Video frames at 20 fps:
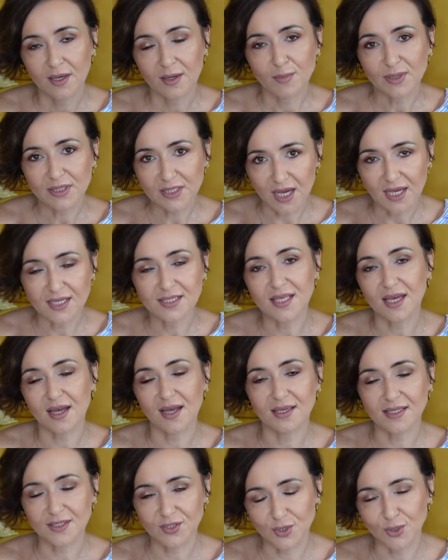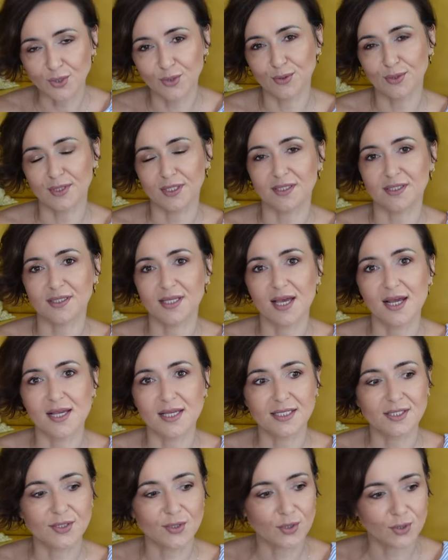but guys there are excuses there are
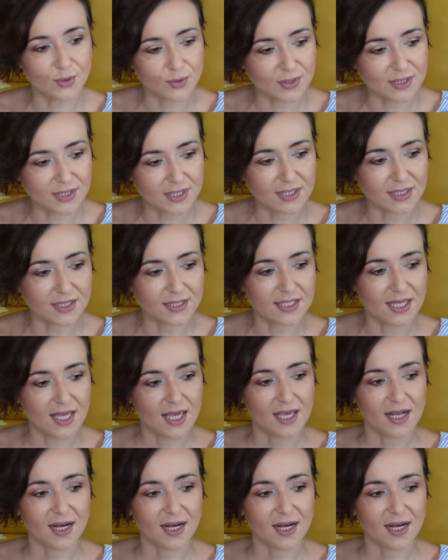excuses